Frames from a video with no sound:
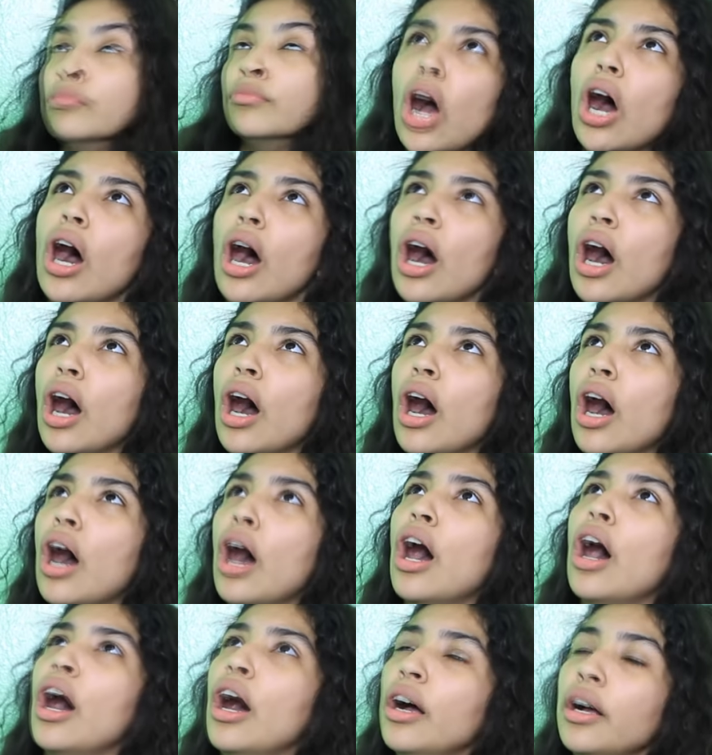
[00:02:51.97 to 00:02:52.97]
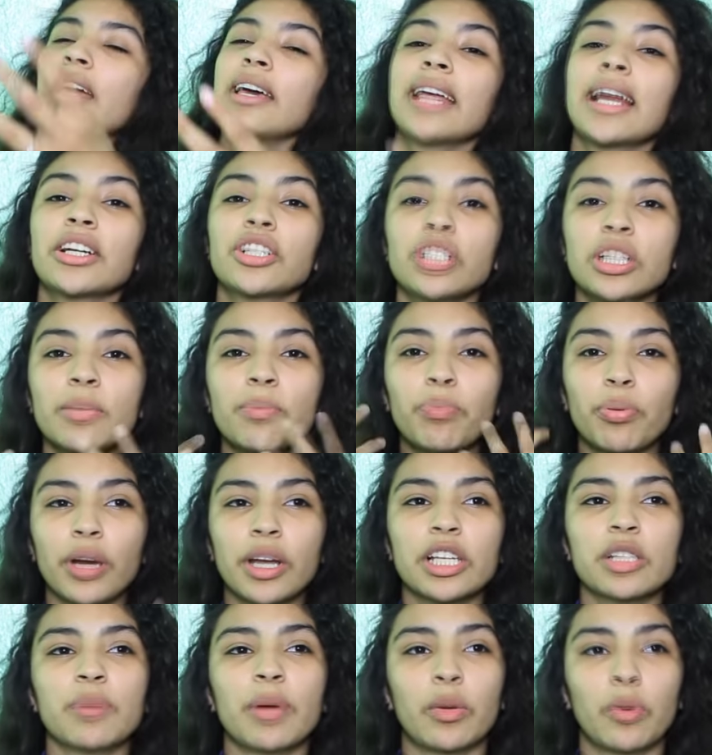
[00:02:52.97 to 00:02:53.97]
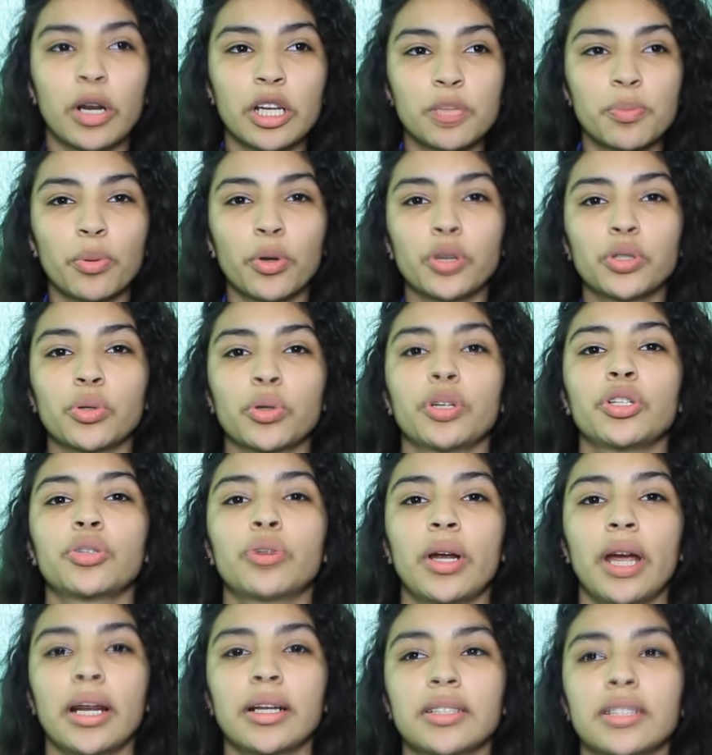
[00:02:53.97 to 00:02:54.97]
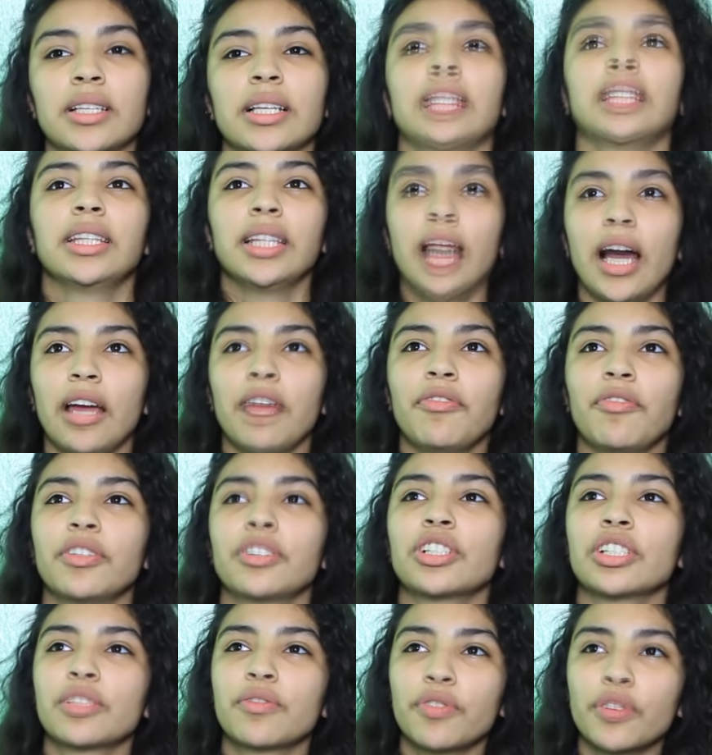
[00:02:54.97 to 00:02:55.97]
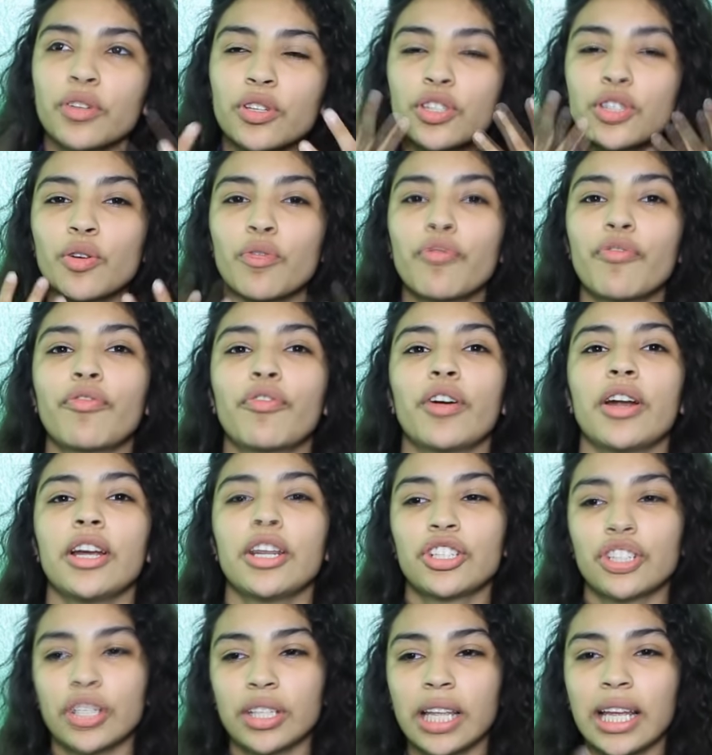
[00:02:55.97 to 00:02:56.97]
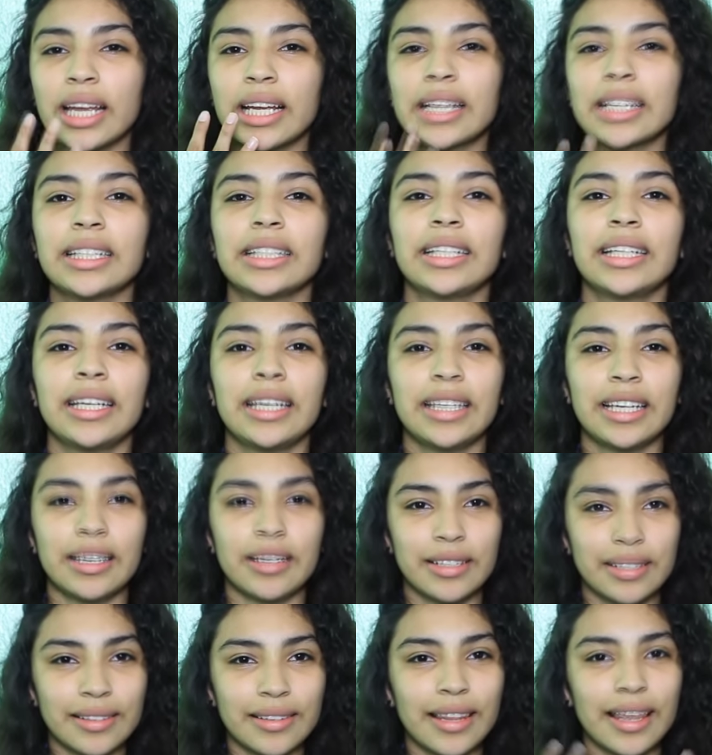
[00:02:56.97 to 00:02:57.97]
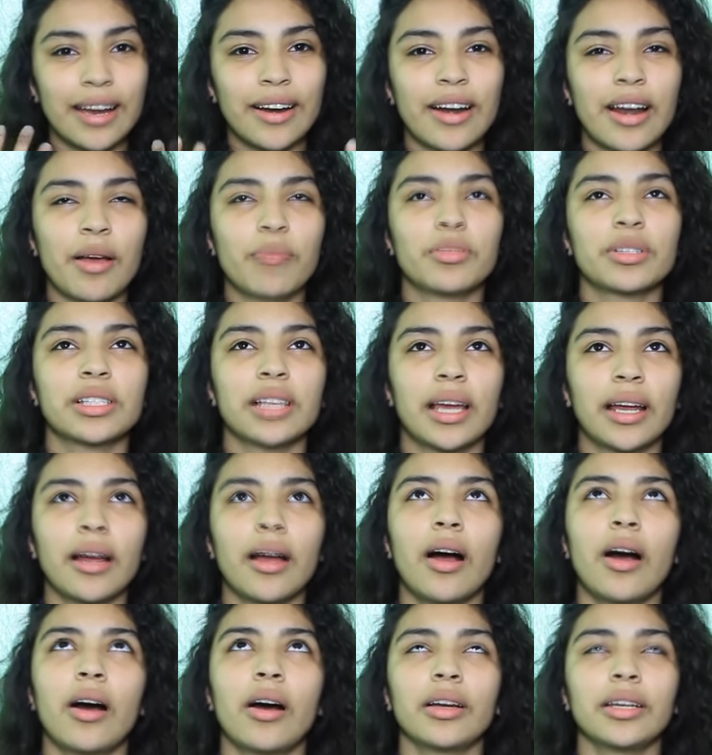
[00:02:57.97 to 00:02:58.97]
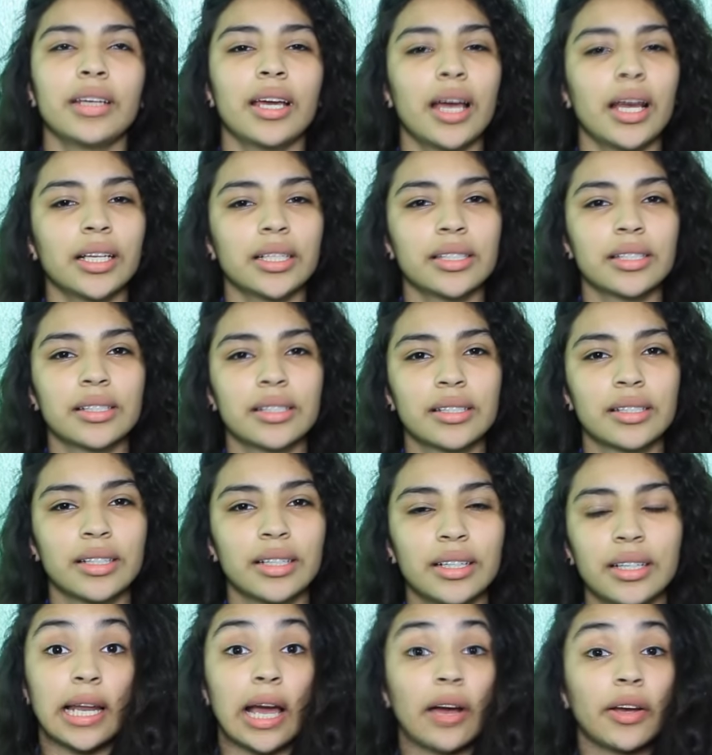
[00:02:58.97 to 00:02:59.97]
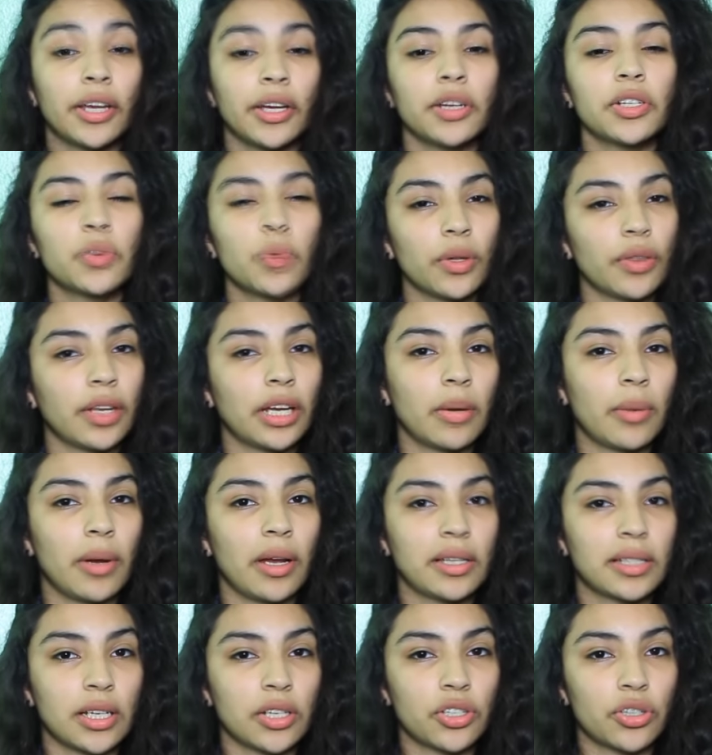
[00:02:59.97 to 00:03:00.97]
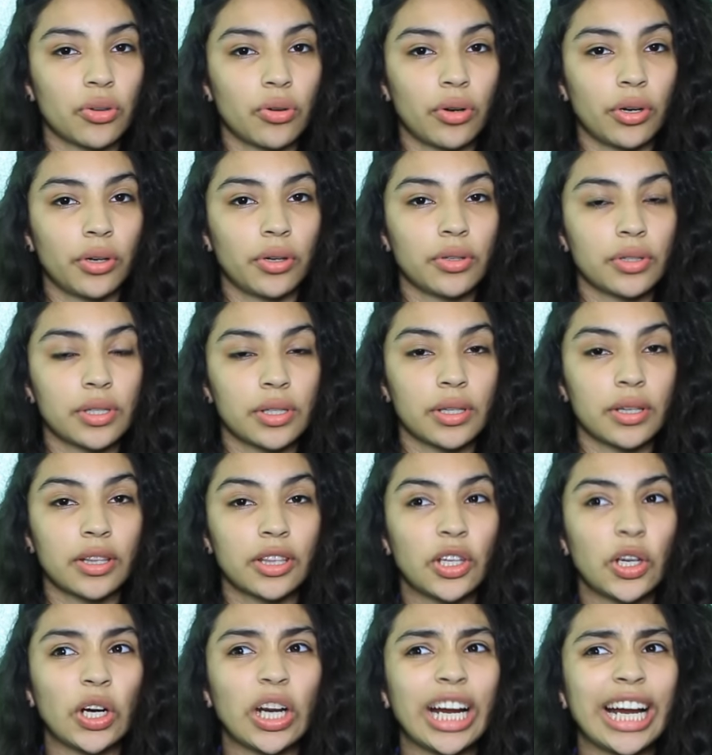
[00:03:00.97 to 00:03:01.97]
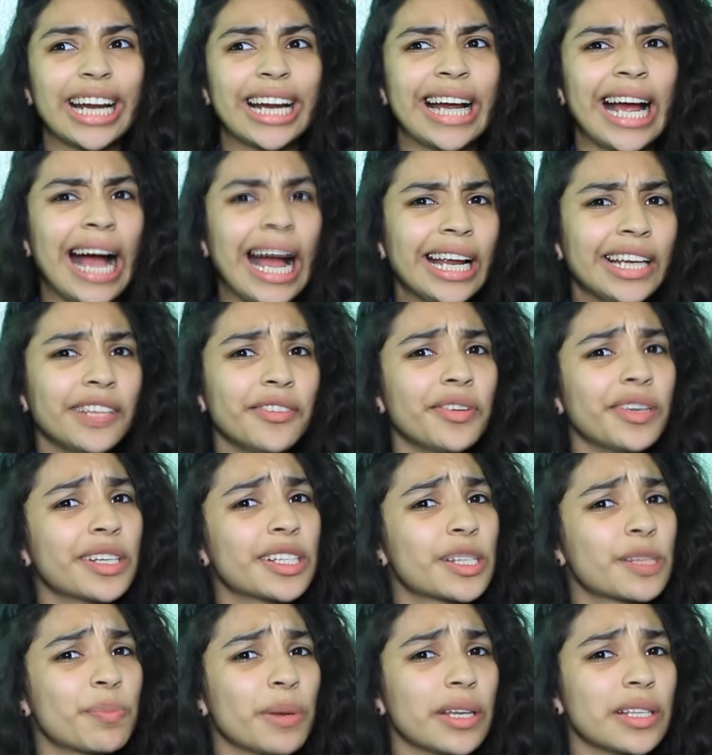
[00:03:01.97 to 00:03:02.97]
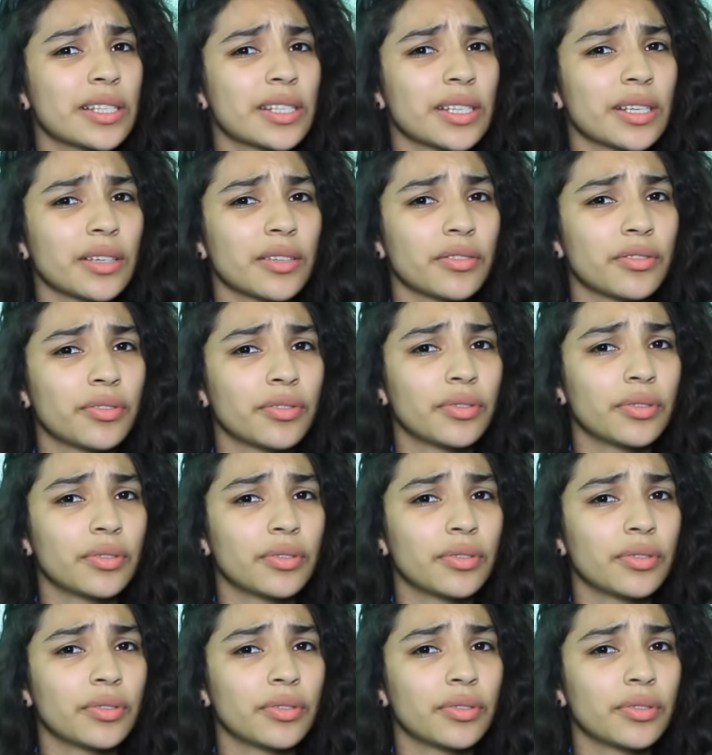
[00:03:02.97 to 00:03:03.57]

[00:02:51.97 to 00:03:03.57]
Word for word: ugh. It actually brings my respiratory tract to life. It just feels so fresh and like clean and there, and I'm just like, oh yes. Now here's one thing about essential oils. They're kind of expensive.